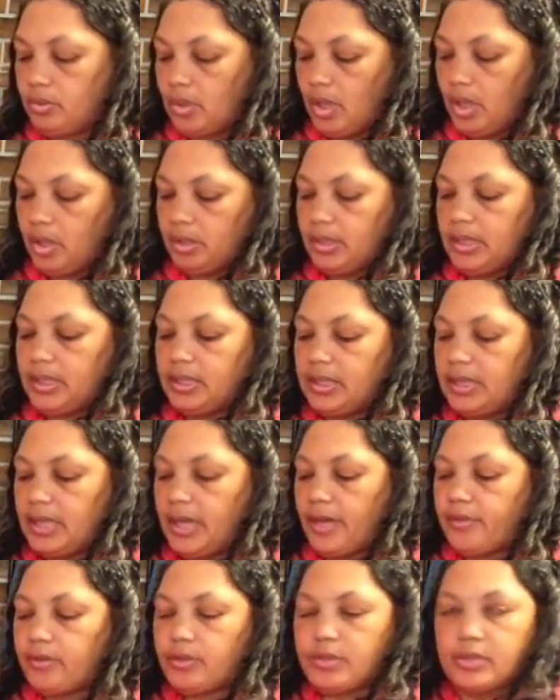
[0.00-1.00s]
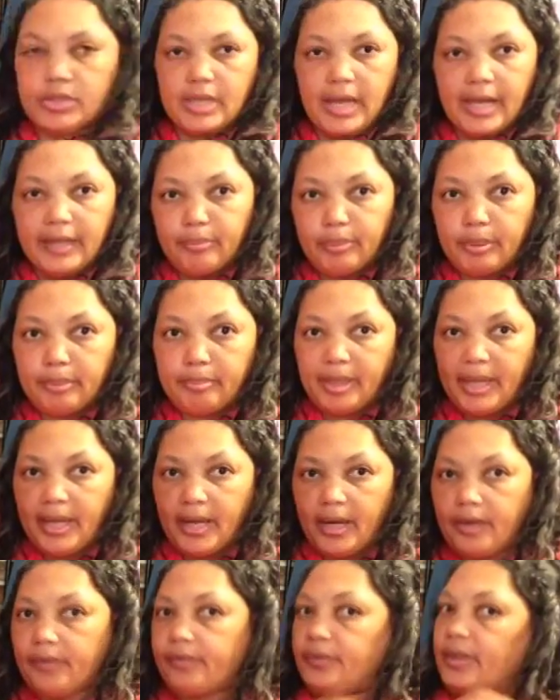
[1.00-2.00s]
I'll get the other side
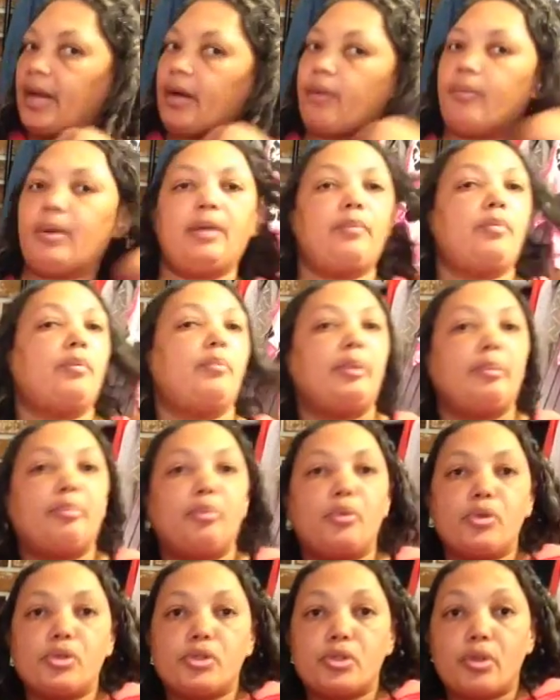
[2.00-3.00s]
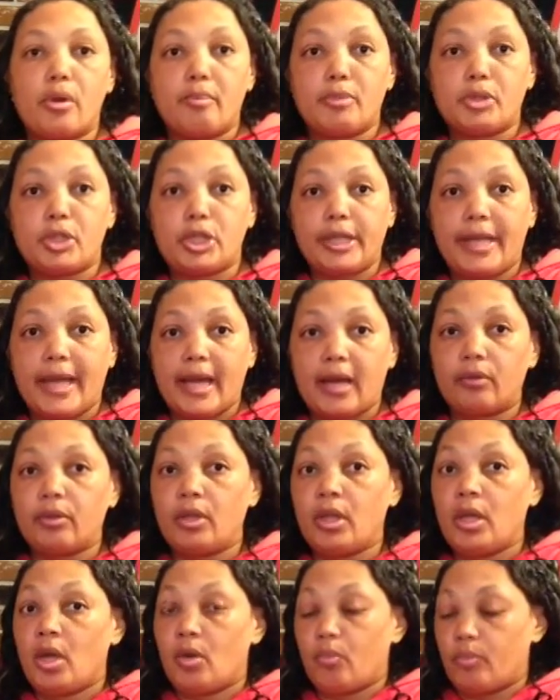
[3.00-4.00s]
prepared. That way when we pull the sewing machine out,
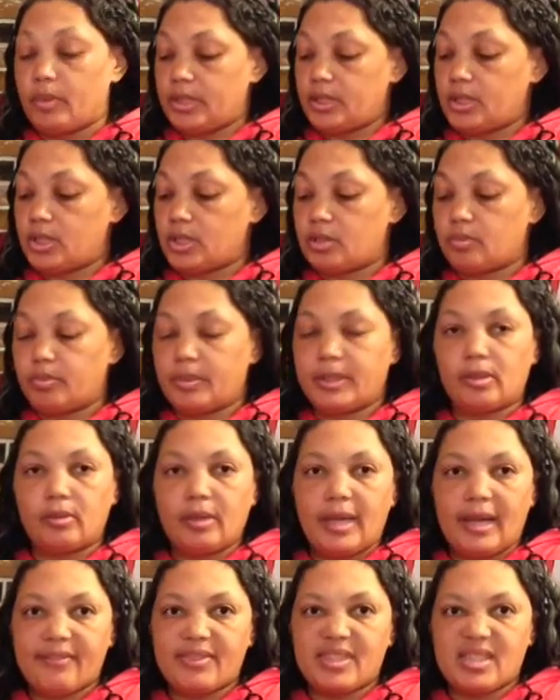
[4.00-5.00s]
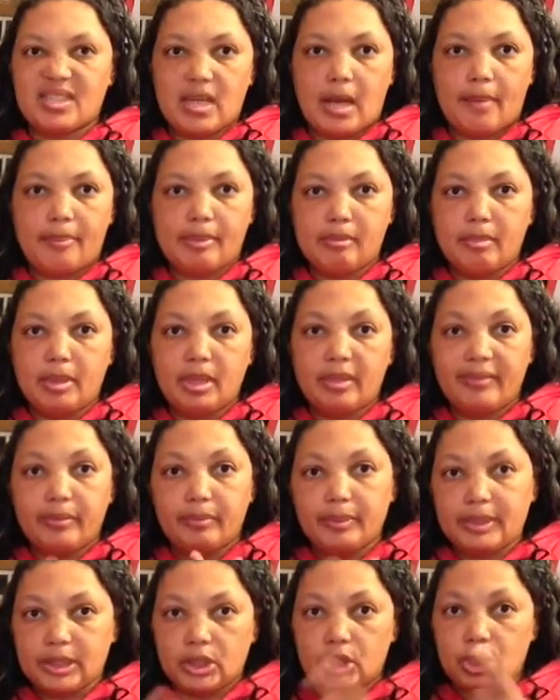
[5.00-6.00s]
we don't have to stop in the middle of it.
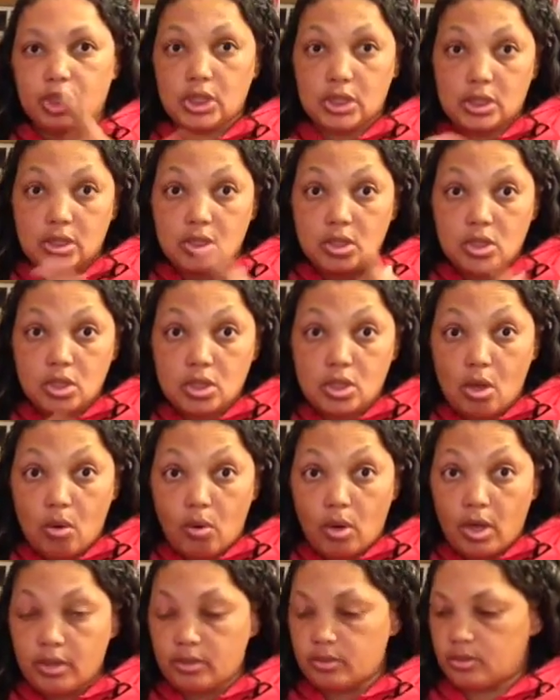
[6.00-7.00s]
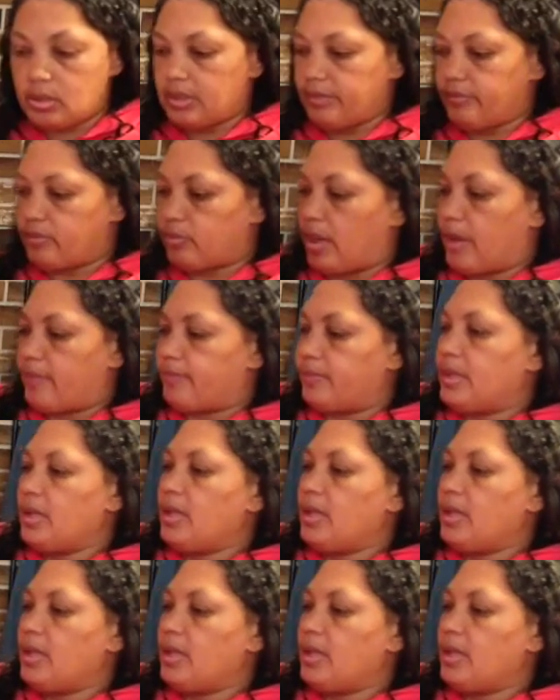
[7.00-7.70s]
We could just sew our sleeves around.